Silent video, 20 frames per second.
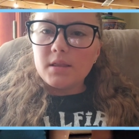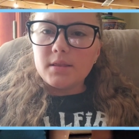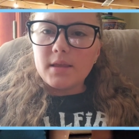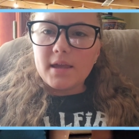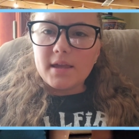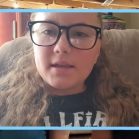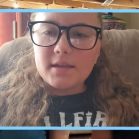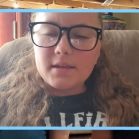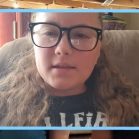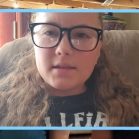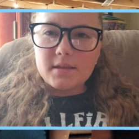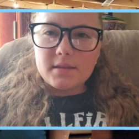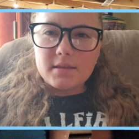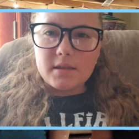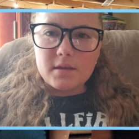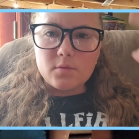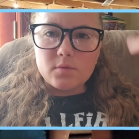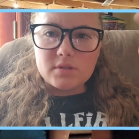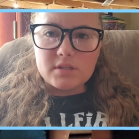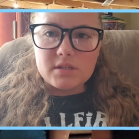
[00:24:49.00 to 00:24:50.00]
like,
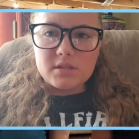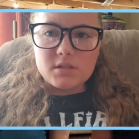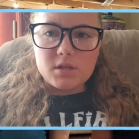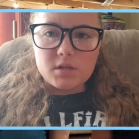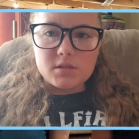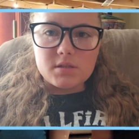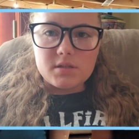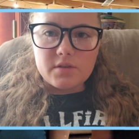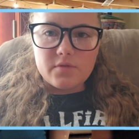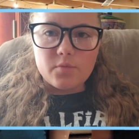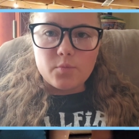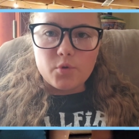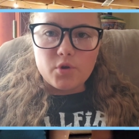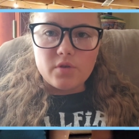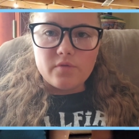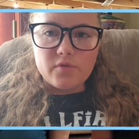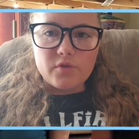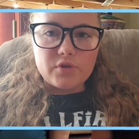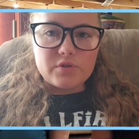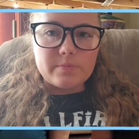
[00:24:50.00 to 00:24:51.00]
it was in tons of different
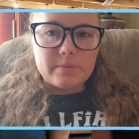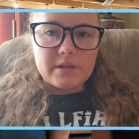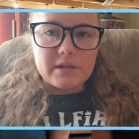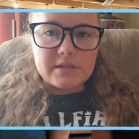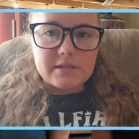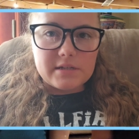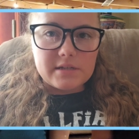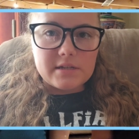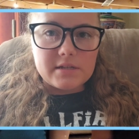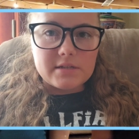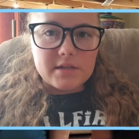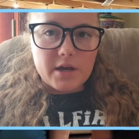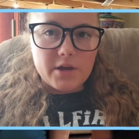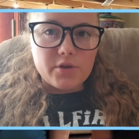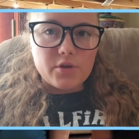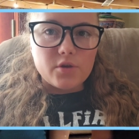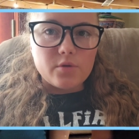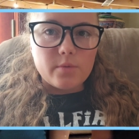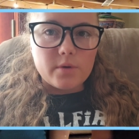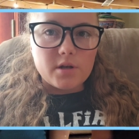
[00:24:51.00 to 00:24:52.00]
point of views, but it didn't tell
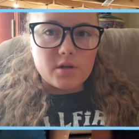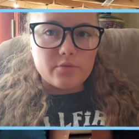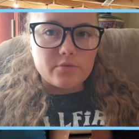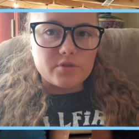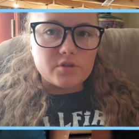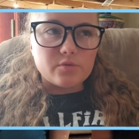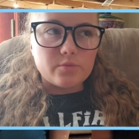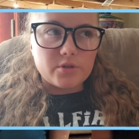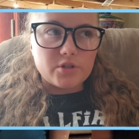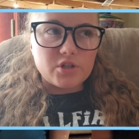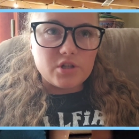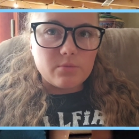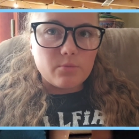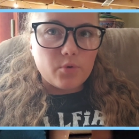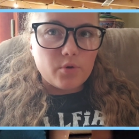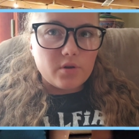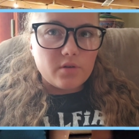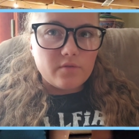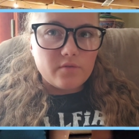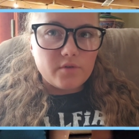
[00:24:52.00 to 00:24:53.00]
you when it was switching
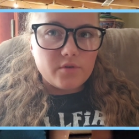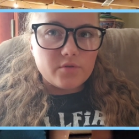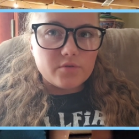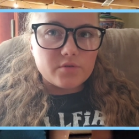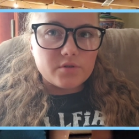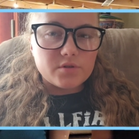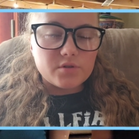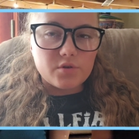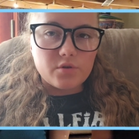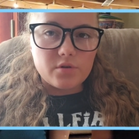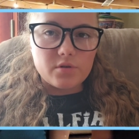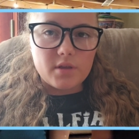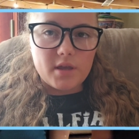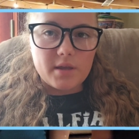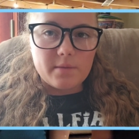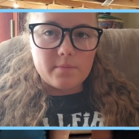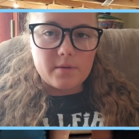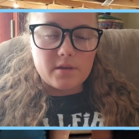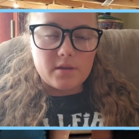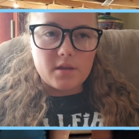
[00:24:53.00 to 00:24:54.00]
point of views. So it'd
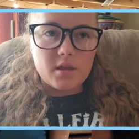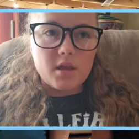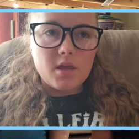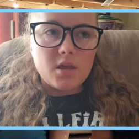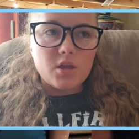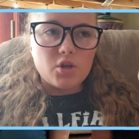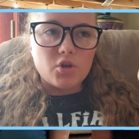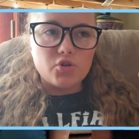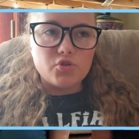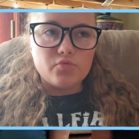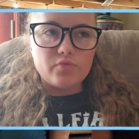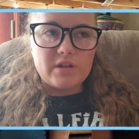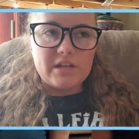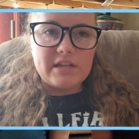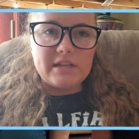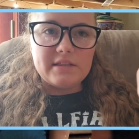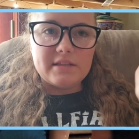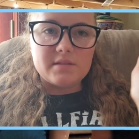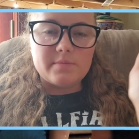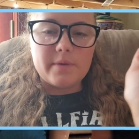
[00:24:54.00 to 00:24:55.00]
like be you're
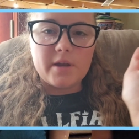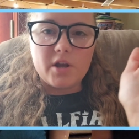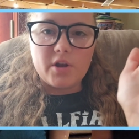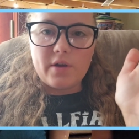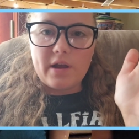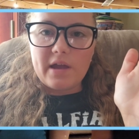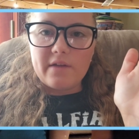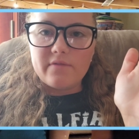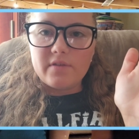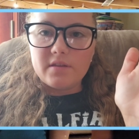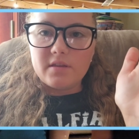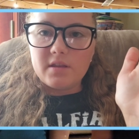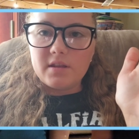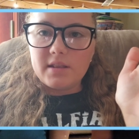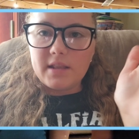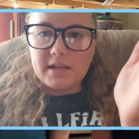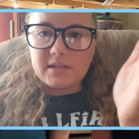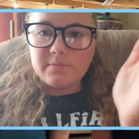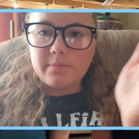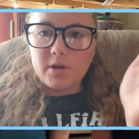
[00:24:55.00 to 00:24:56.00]
reading this paragraph, and then
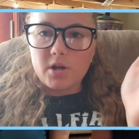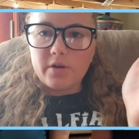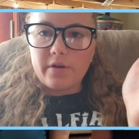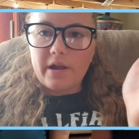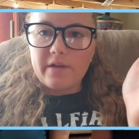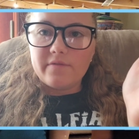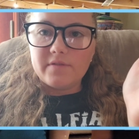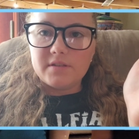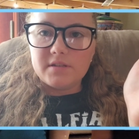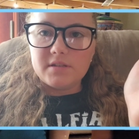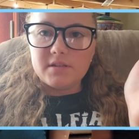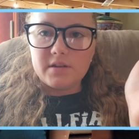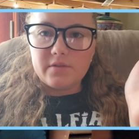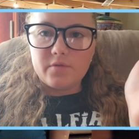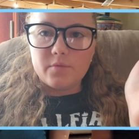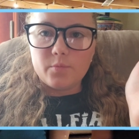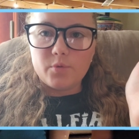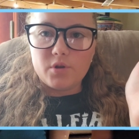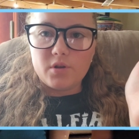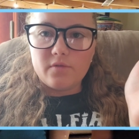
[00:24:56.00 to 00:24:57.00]
the next paragraph it's in a
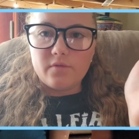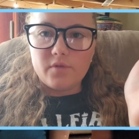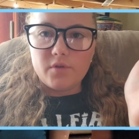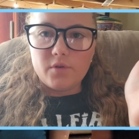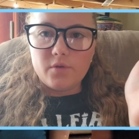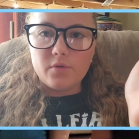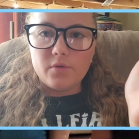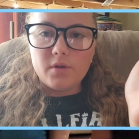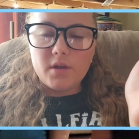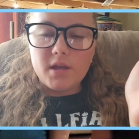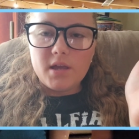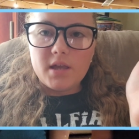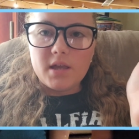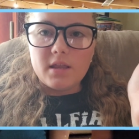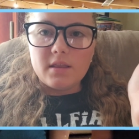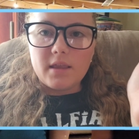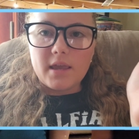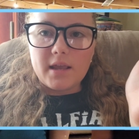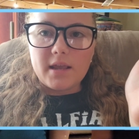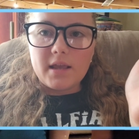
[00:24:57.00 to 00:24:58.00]
different point of view,
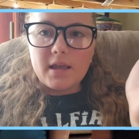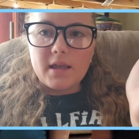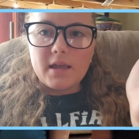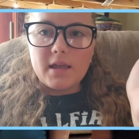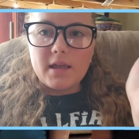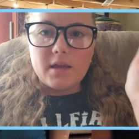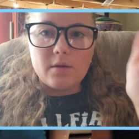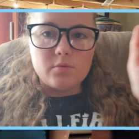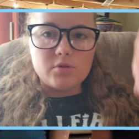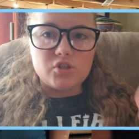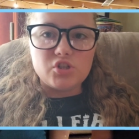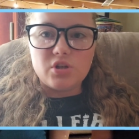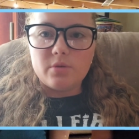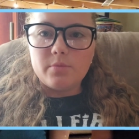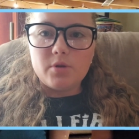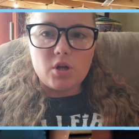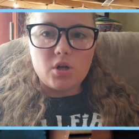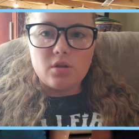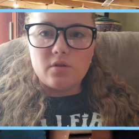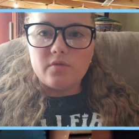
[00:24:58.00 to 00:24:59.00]
and like it was
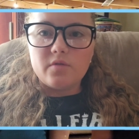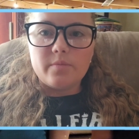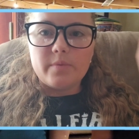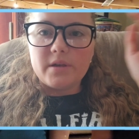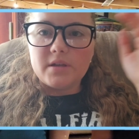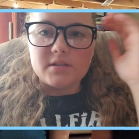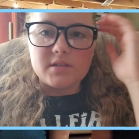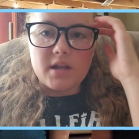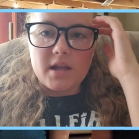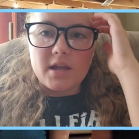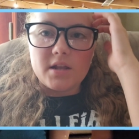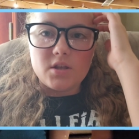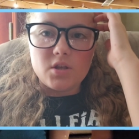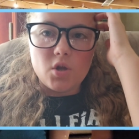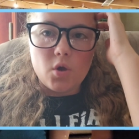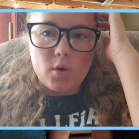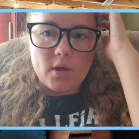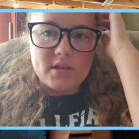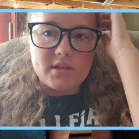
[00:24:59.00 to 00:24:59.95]
jumping all over the place, and I had no